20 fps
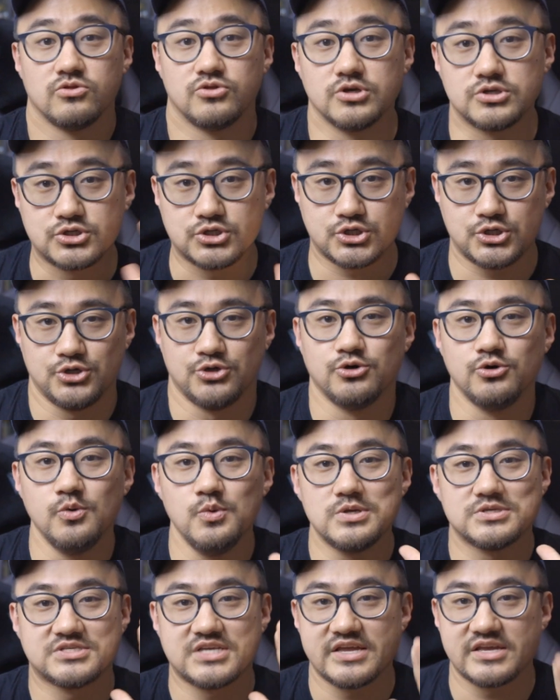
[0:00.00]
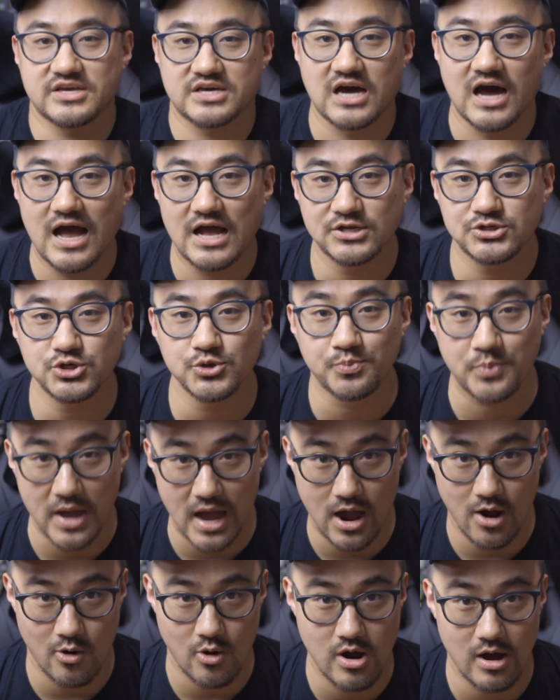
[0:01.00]
The 2 Zenkaiju
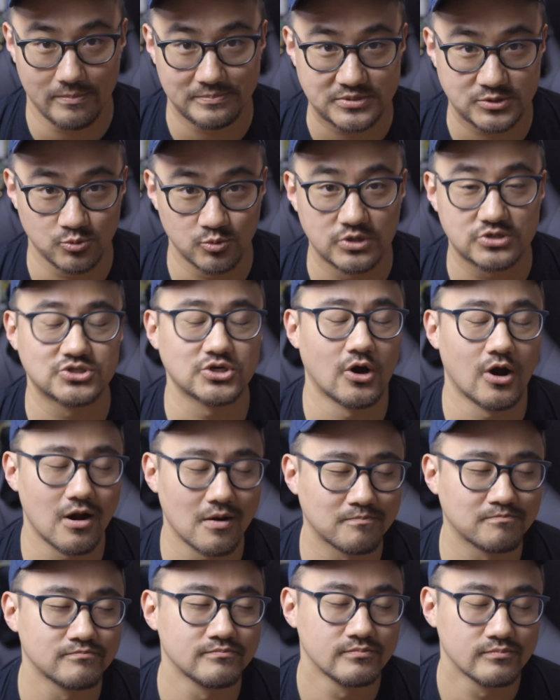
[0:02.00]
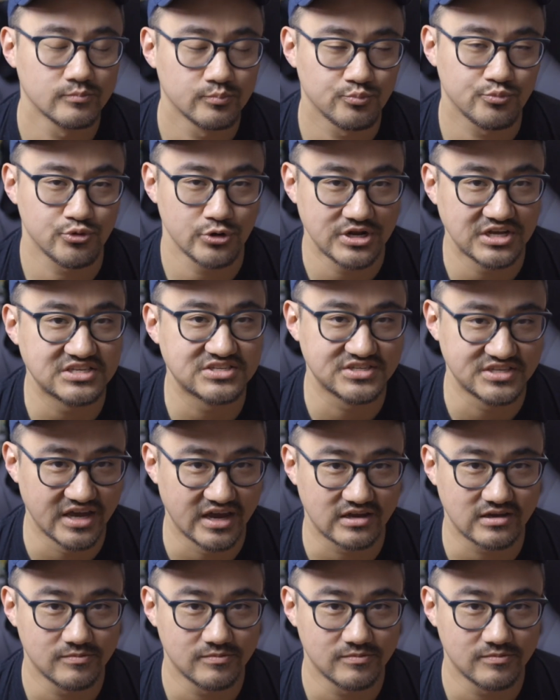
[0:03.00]
Powerups, which are pretty sick.